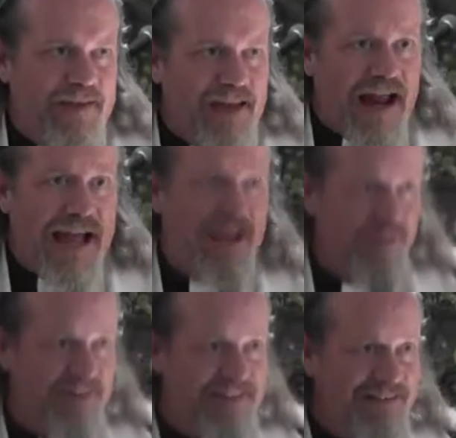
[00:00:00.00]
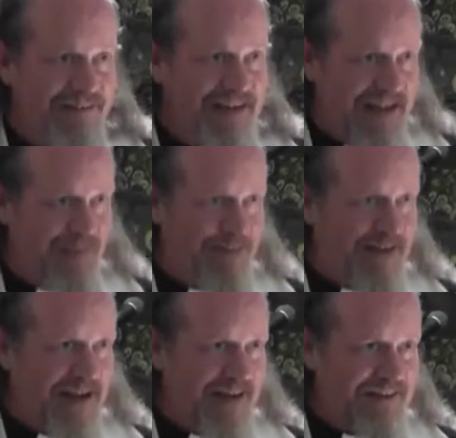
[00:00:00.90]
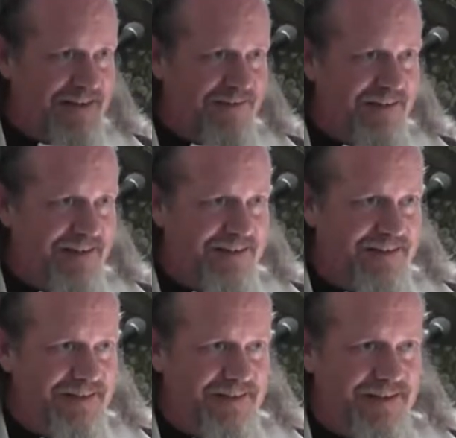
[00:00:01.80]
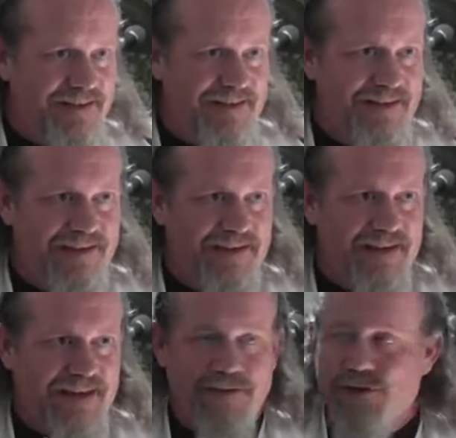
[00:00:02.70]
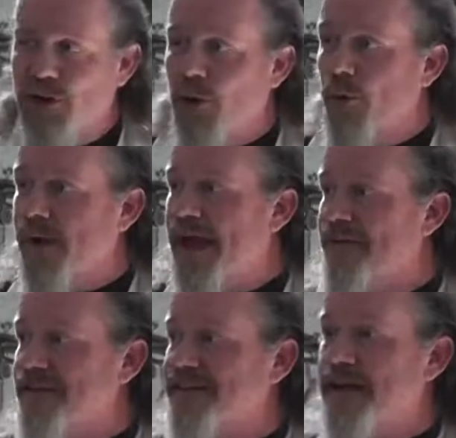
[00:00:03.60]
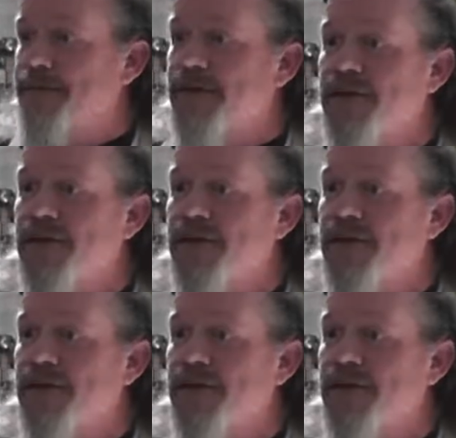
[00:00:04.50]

That I can receive the name that God has given us. Even though we haven't stepped